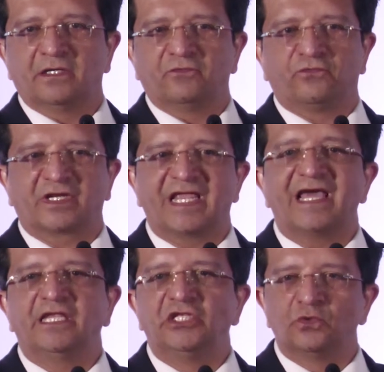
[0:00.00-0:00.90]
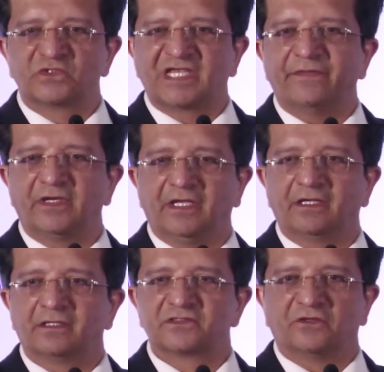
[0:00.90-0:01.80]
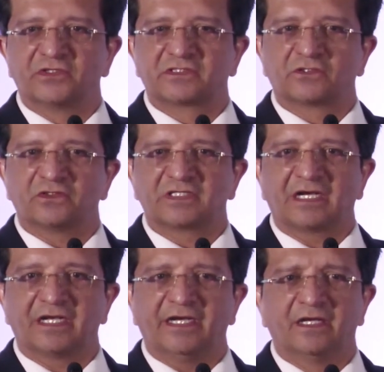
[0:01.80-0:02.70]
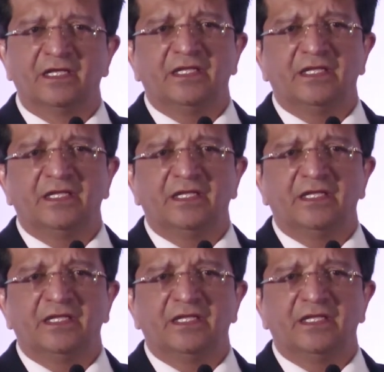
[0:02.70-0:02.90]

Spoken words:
for carrying news gathering services on satellite